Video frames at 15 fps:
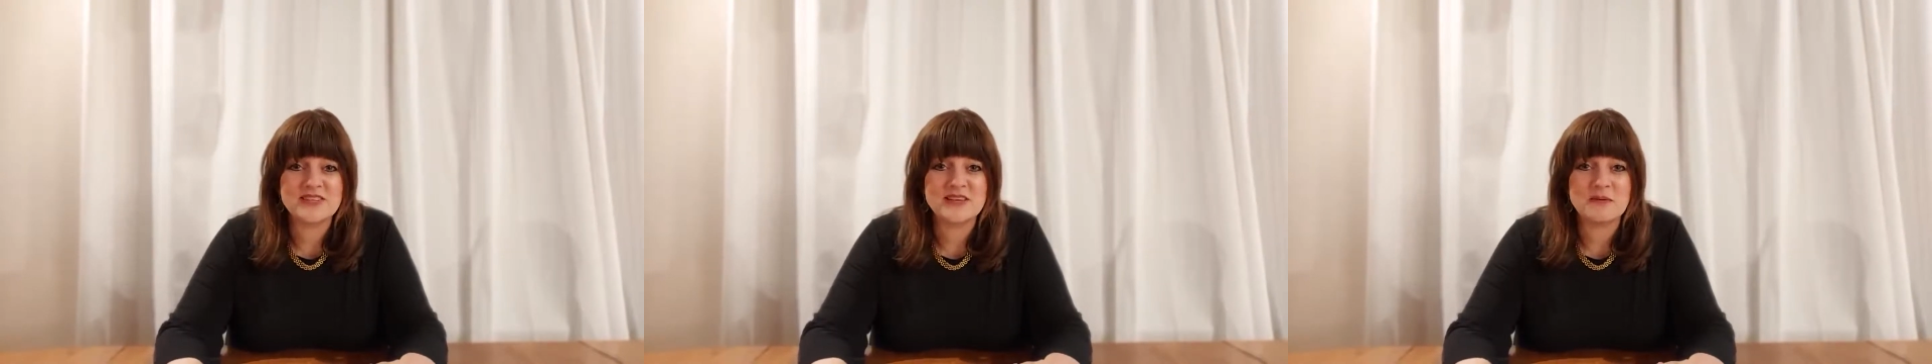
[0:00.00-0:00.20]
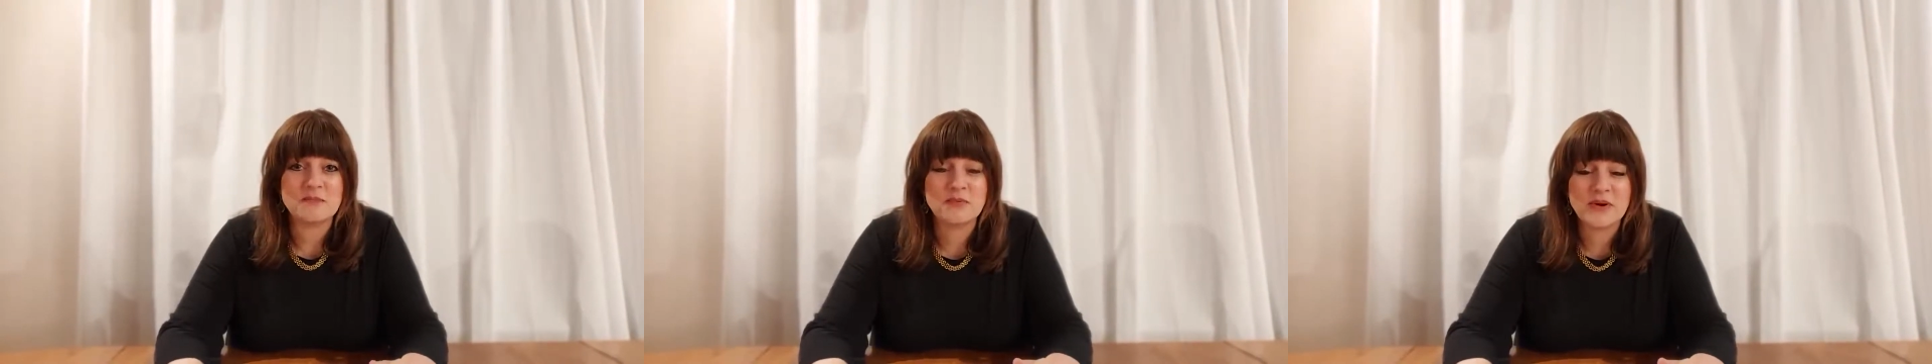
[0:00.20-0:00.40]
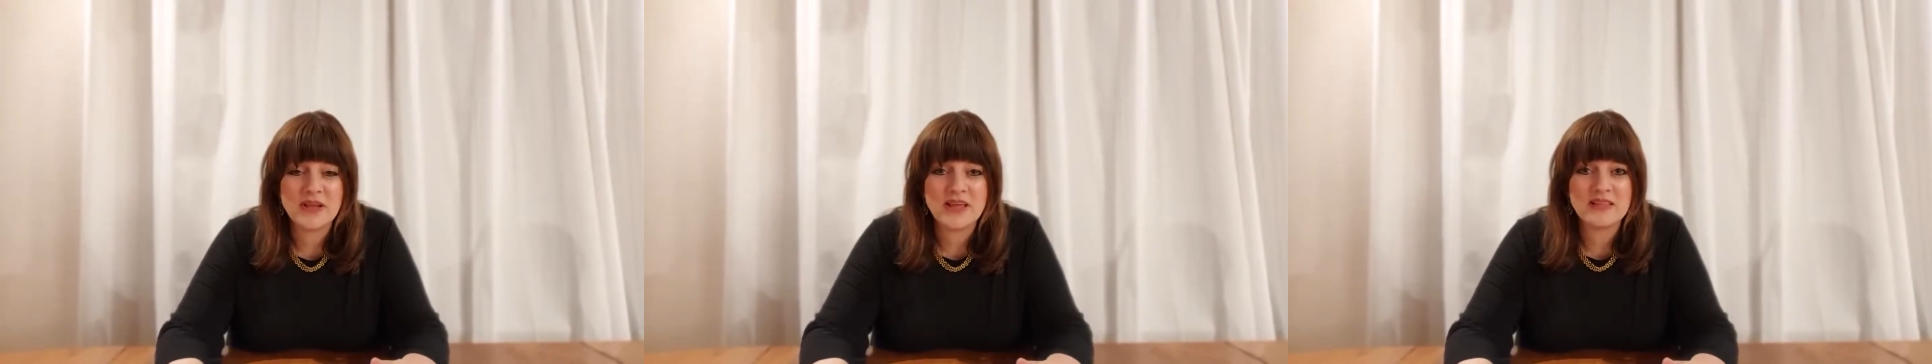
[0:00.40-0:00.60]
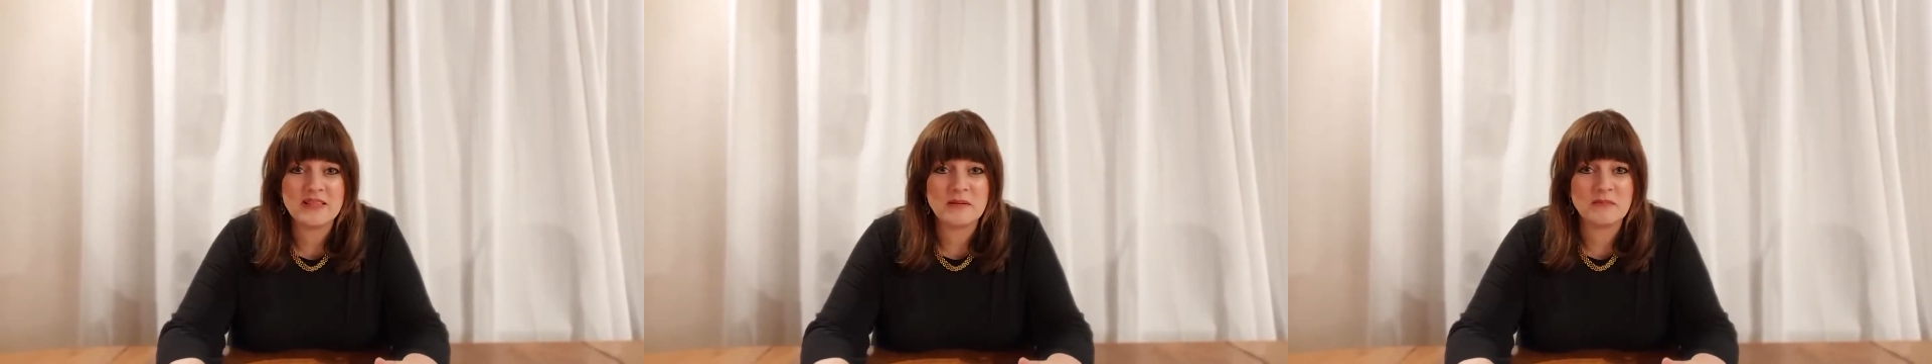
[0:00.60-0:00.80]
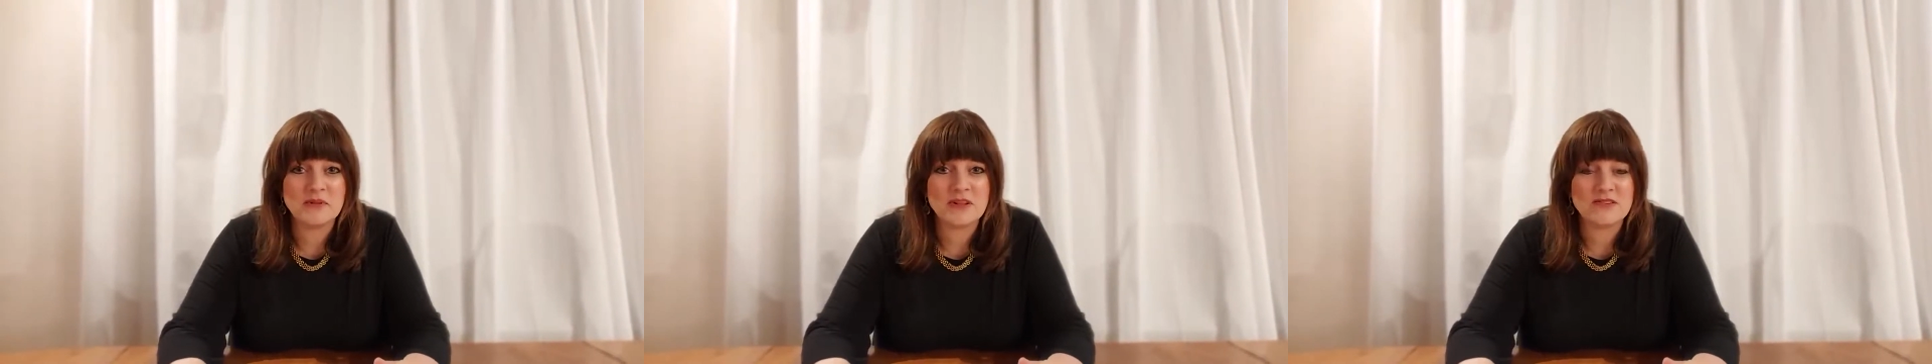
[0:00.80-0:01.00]
and bringing
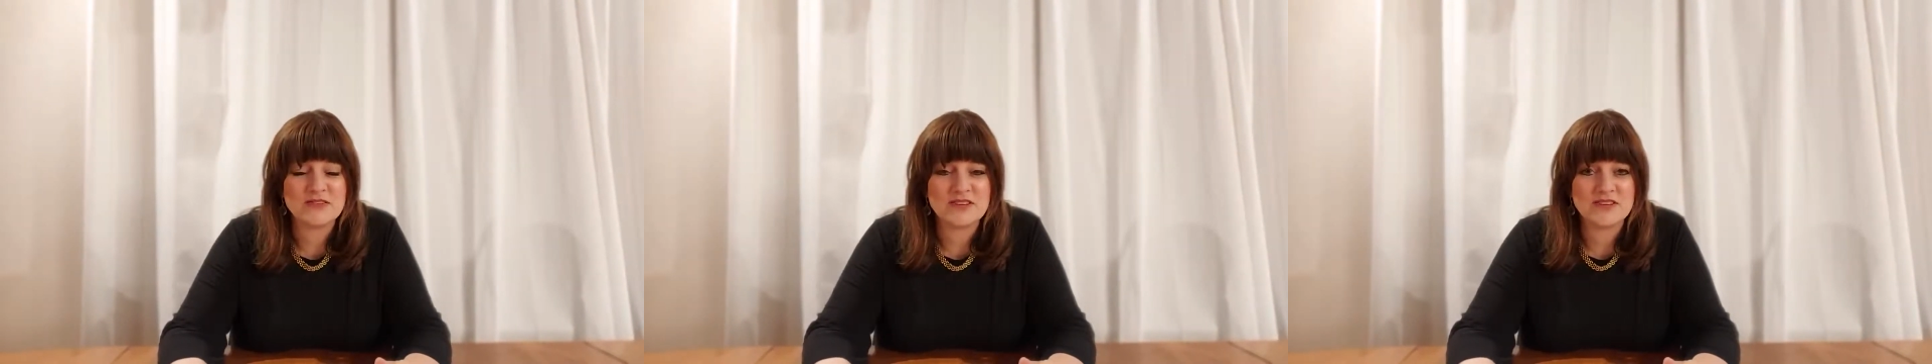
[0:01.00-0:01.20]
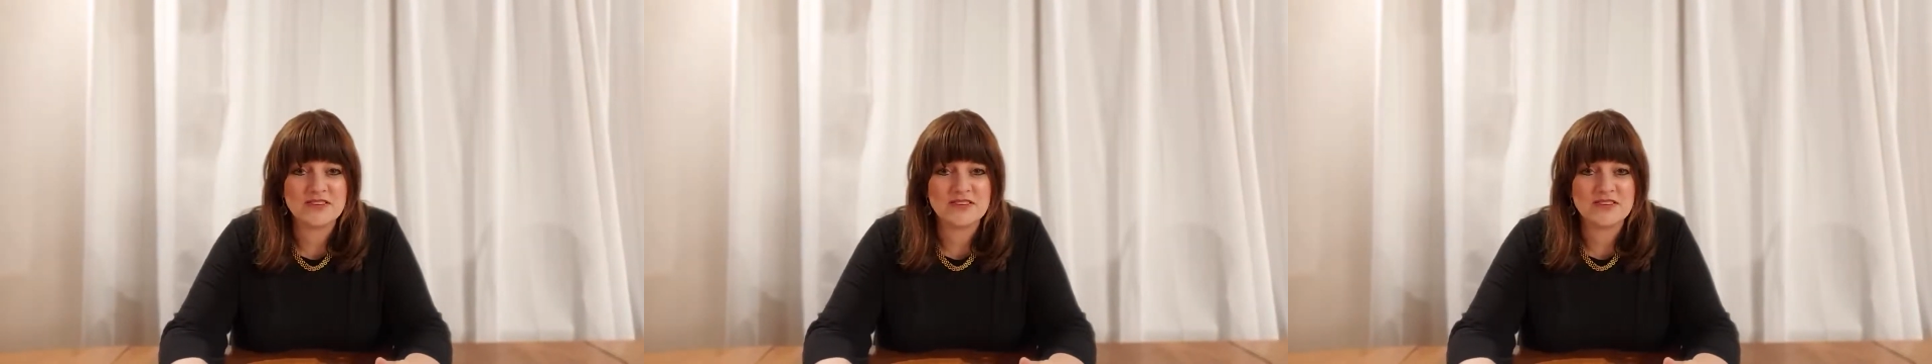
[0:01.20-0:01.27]
them close to